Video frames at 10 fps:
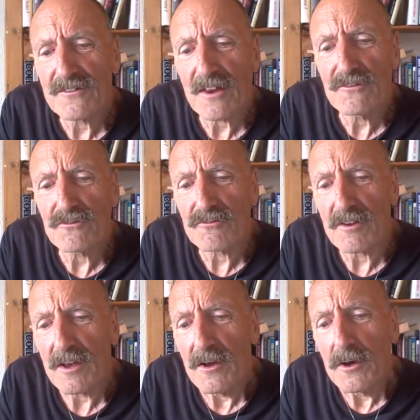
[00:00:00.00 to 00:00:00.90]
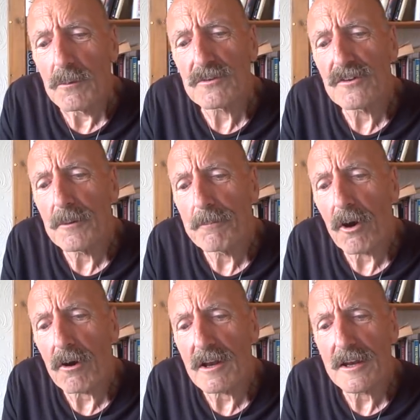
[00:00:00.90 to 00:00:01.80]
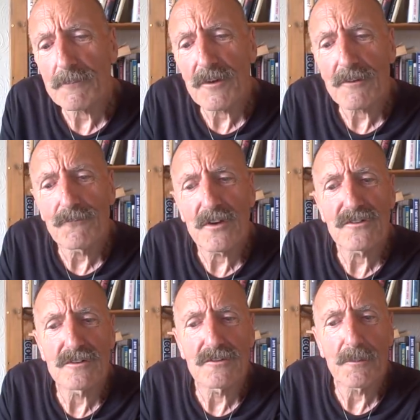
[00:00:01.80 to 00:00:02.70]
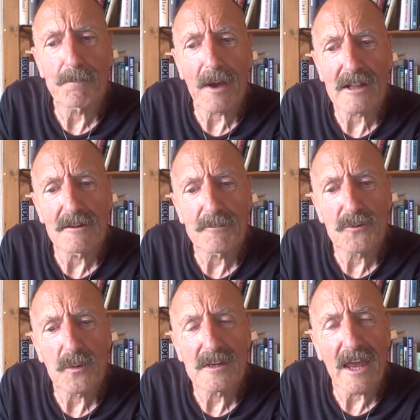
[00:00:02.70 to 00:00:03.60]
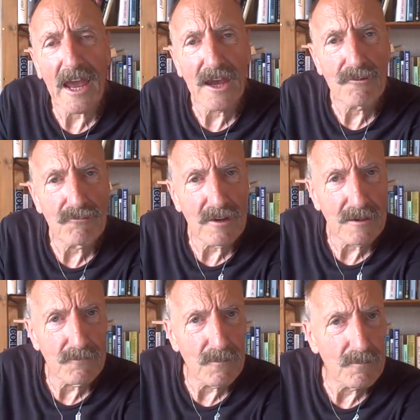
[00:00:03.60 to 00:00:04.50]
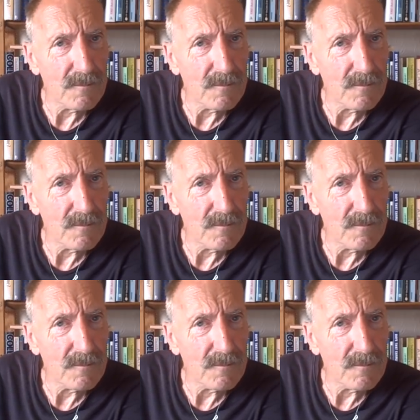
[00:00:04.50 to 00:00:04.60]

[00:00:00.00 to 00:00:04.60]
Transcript: century was an apocalyptic vision of the battle between Aryan